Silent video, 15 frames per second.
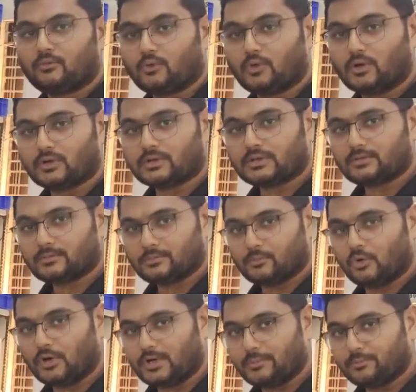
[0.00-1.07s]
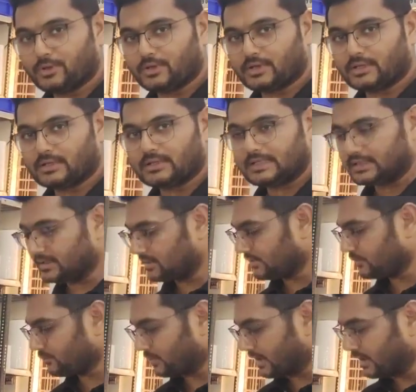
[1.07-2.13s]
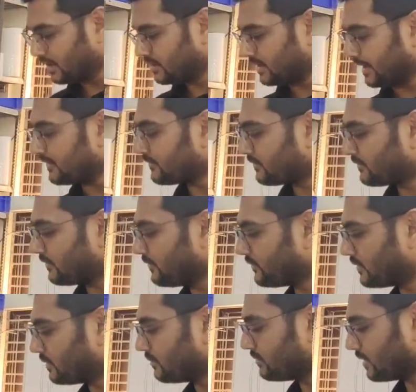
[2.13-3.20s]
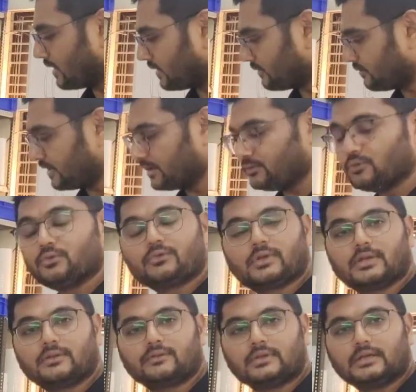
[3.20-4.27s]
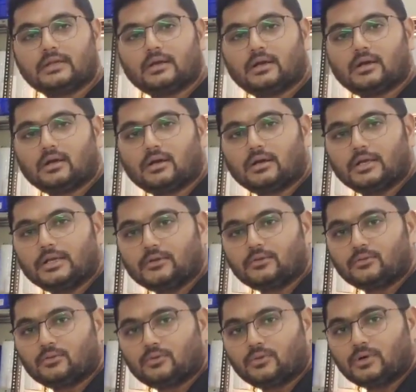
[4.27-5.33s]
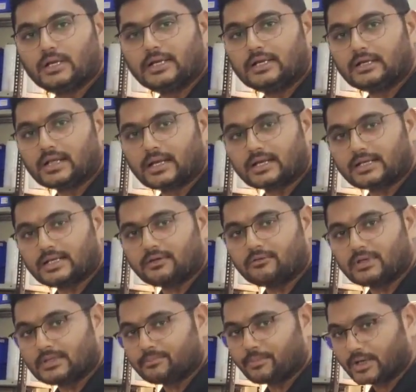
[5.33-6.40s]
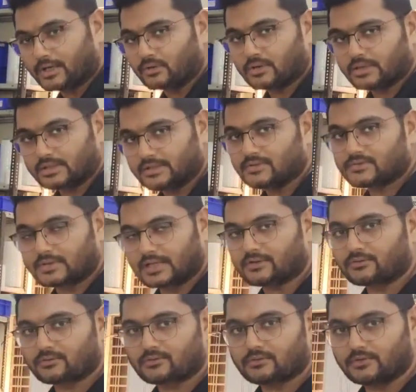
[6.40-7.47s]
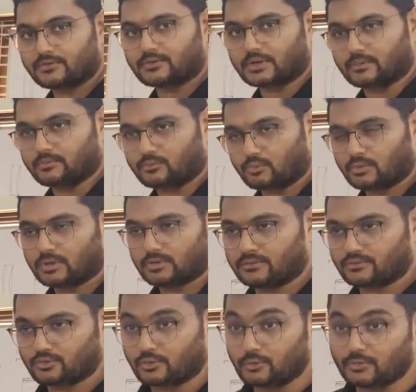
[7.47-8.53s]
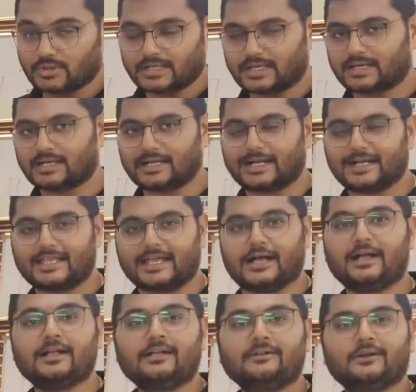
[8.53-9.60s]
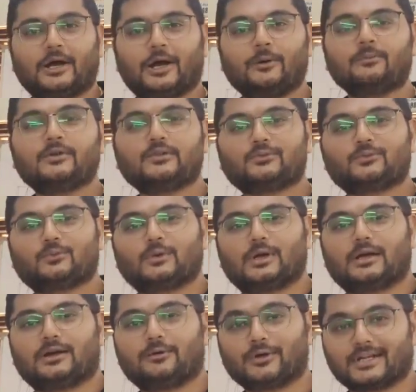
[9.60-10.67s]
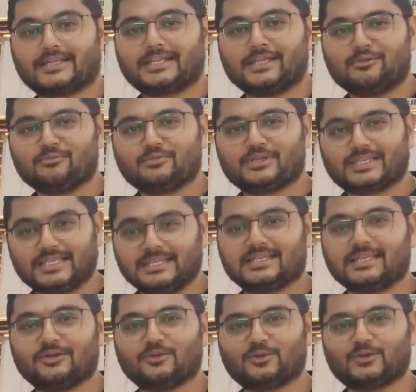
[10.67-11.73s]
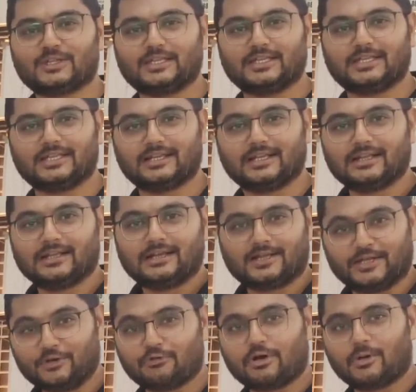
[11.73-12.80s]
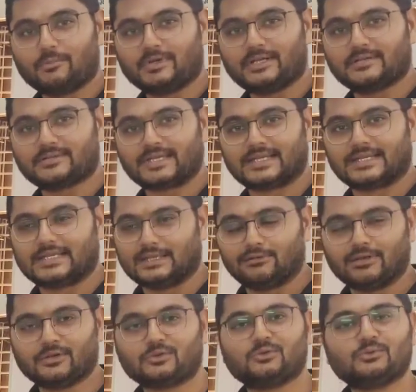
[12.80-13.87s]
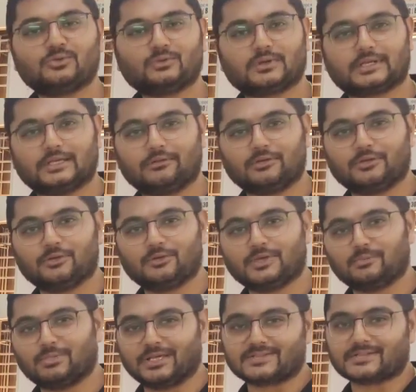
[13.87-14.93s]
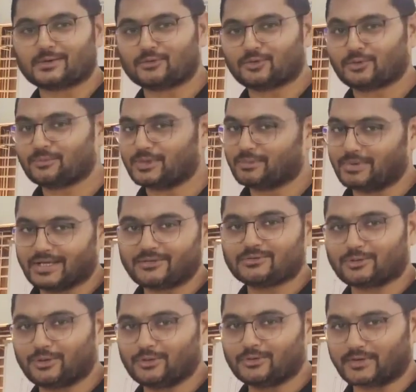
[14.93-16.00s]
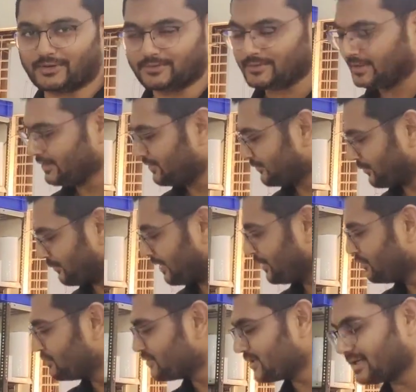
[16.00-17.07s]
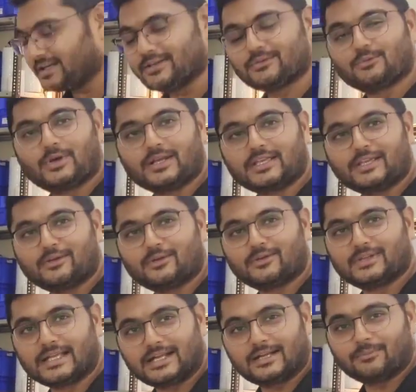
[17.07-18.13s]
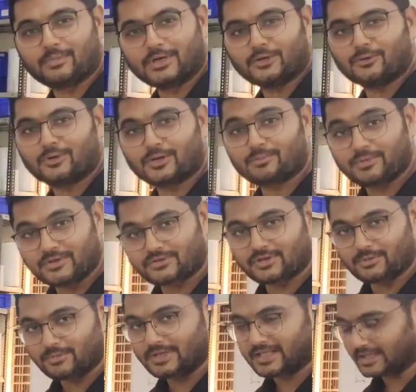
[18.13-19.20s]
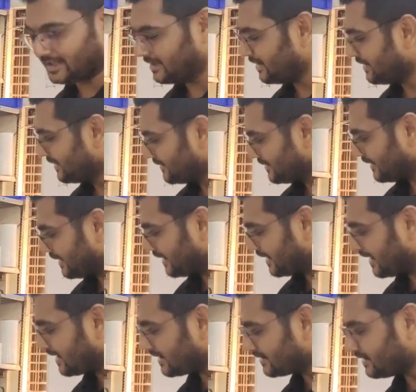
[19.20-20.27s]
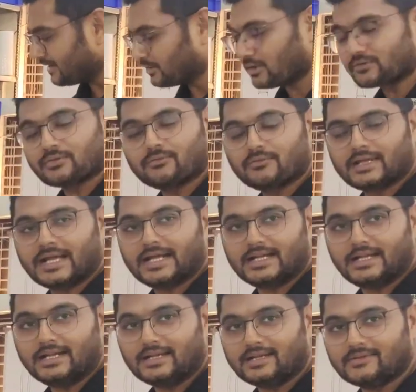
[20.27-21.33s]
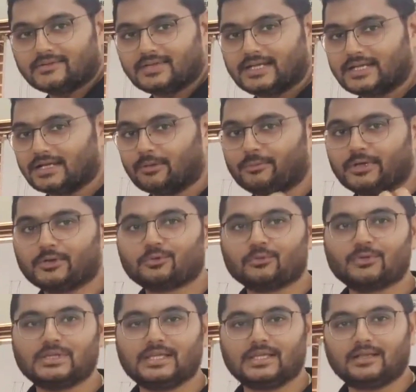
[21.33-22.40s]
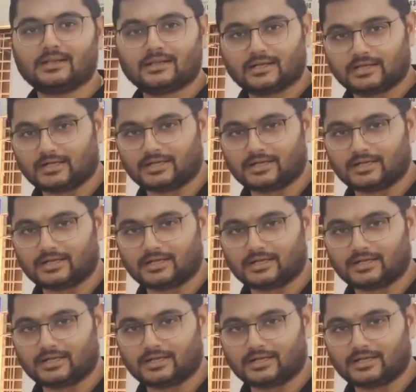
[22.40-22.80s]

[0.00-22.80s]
Fourth, more important thing is when test system, when user is into interacting with particular this test system, so you will get an idea how much our team thinking on the requirements and giving you the best out of the best solution. So when user is working on that particular PCBA, there are the lots of light intensity coming to the